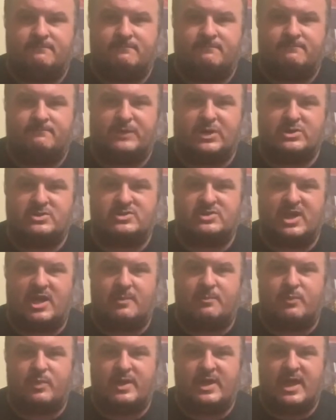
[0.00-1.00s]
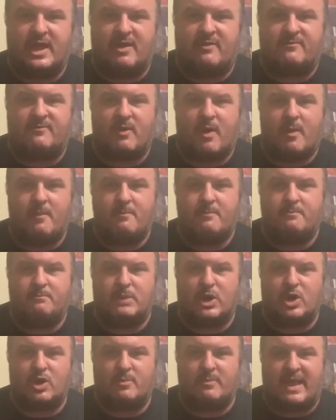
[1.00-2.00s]
First up, we have
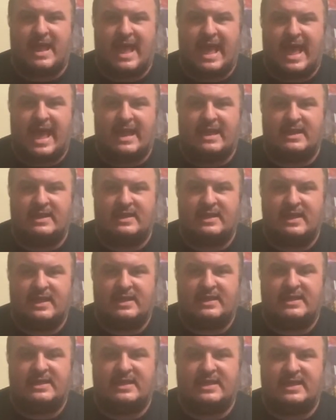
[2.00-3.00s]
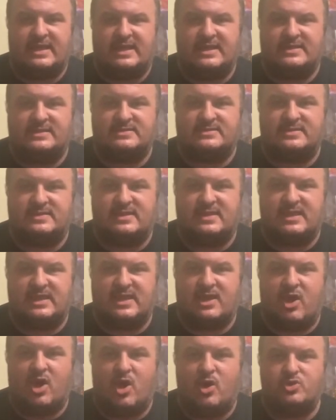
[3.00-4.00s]
Merman. He is
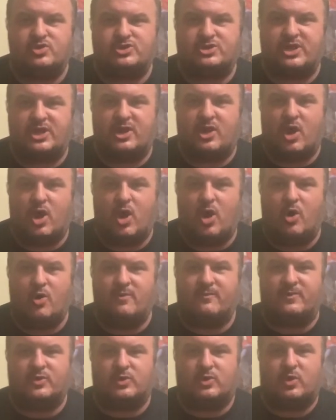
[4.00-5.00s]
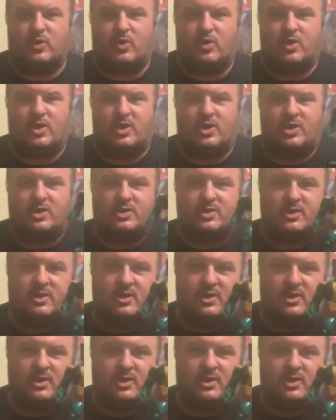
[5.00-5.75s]
the Ocean Overlord.